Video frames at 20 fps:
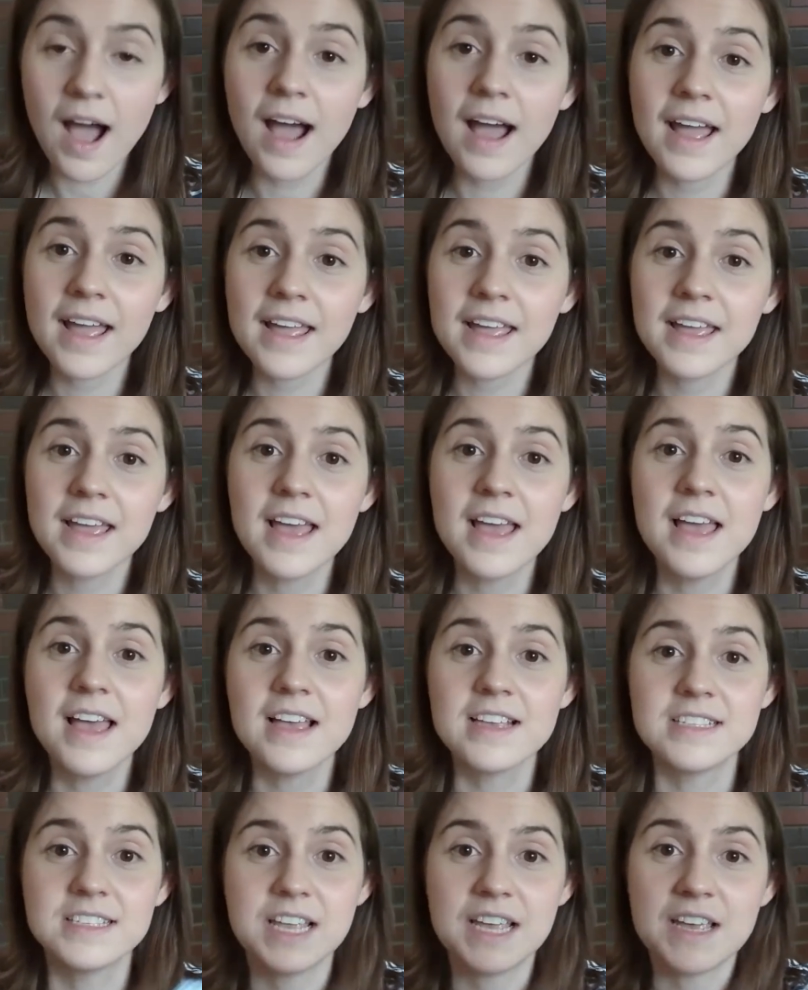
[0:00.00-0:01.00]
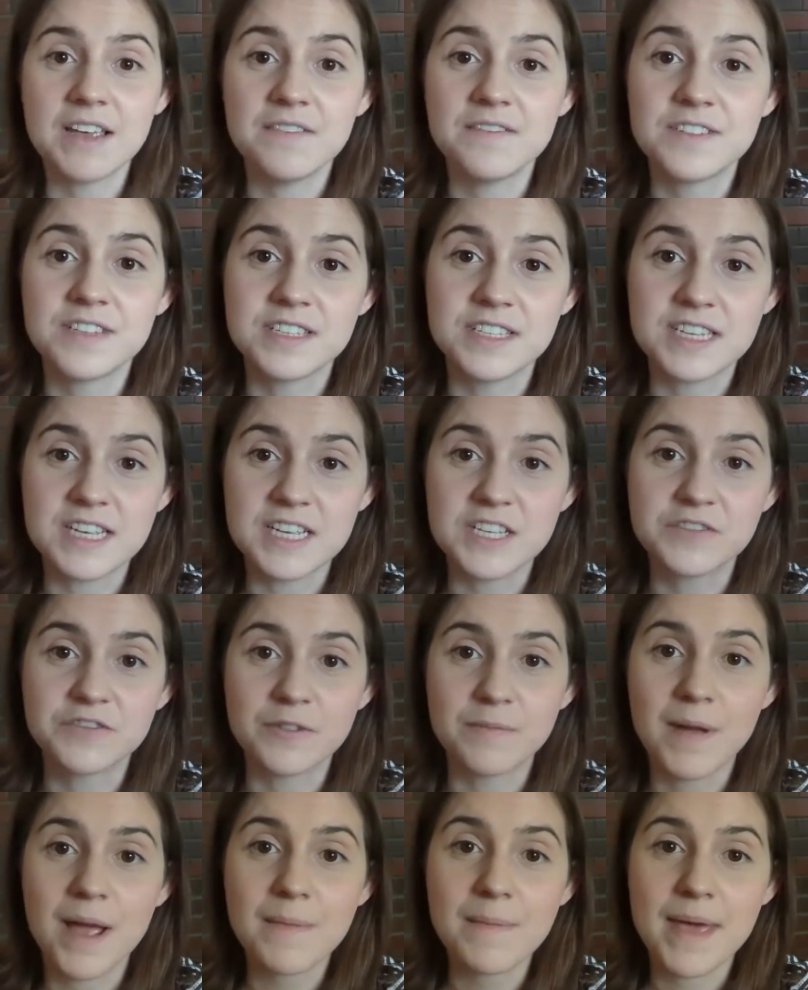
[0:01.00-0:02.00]
I saved seeds
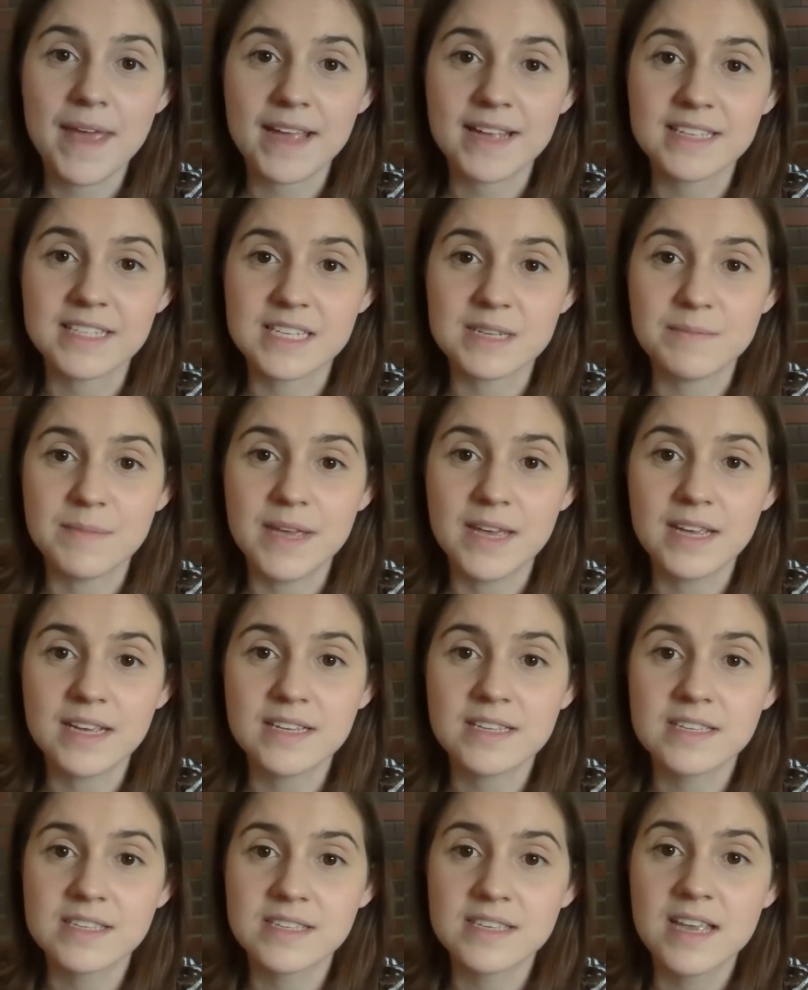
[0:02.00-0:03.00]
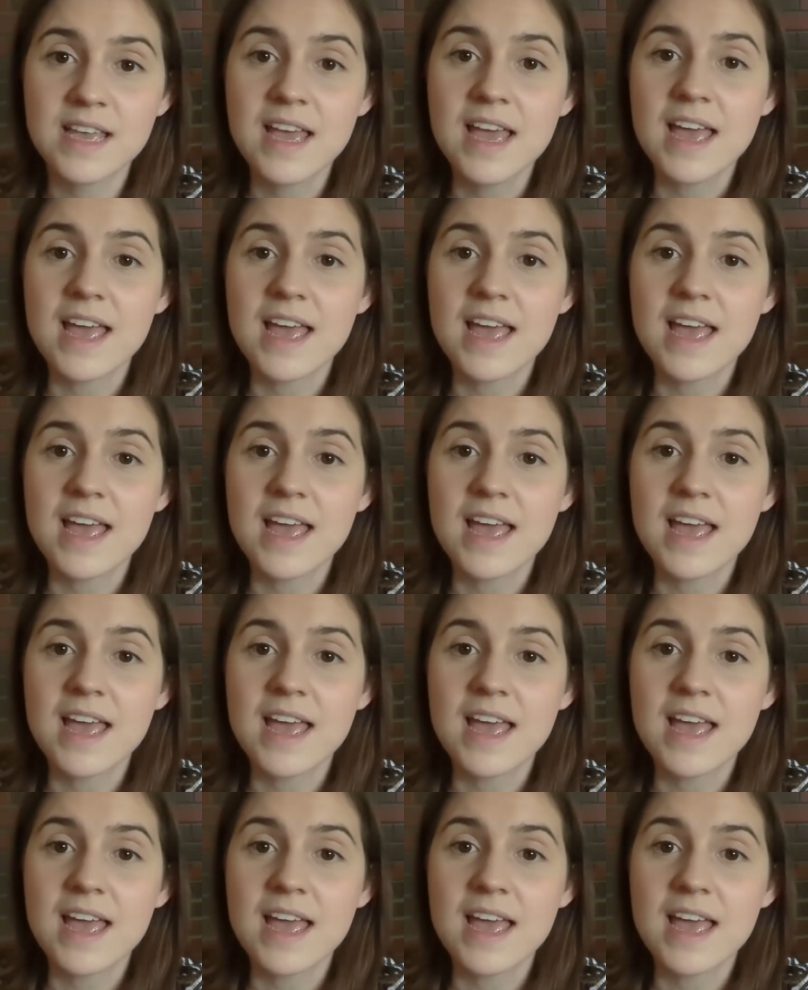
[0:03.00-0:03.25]
from my pansy mix,